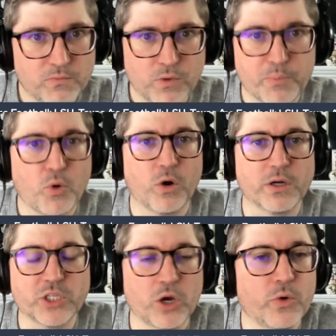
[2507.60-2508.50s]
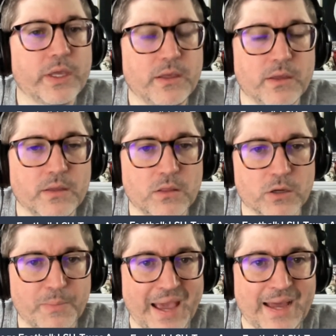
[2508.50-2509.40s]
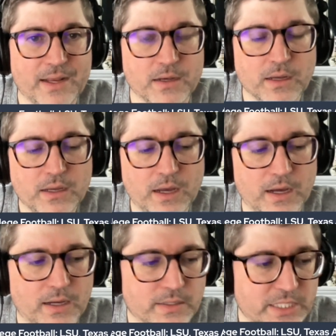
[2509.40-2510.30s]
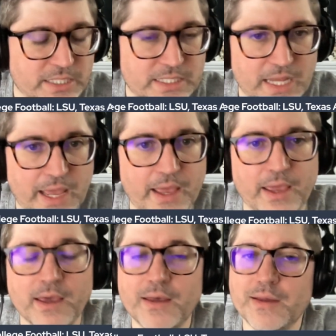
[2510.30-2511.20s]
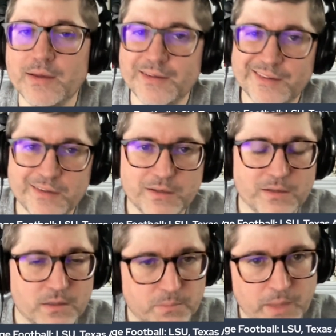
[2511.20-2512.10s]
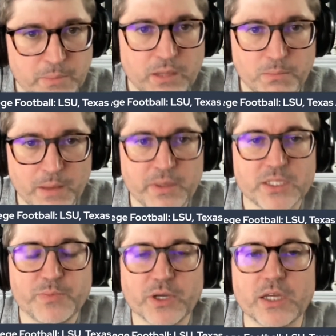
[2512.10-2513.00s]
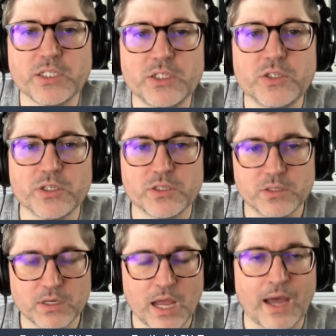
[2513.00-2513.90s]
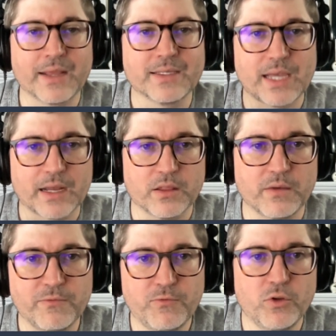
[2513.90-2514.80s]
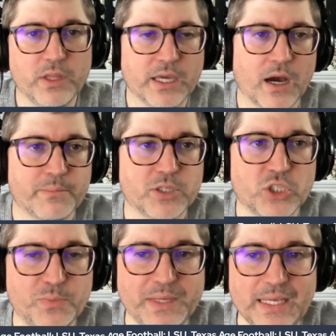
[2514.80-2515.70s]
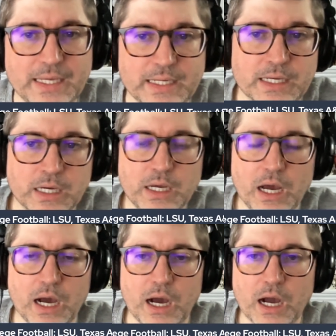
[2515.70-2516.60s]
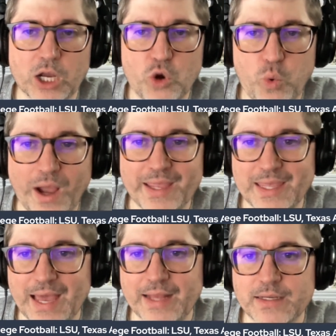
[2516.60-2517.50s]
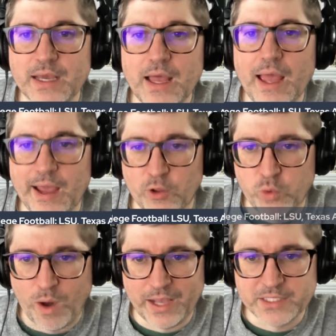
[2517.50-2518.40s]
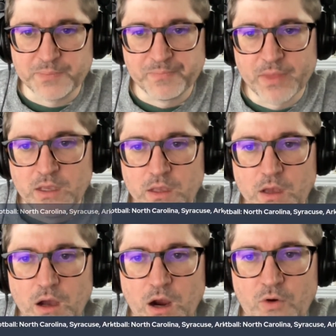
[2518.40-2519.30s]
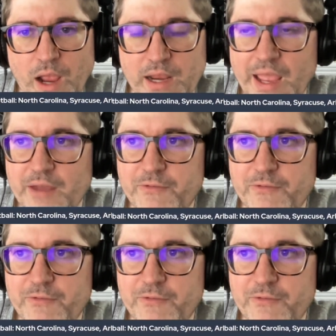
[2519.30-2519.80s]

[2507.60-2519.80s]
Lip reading: reports, he looked bad today. Maybe it's because he's just not exactly fully up to speed quite yet health-wise. All right, a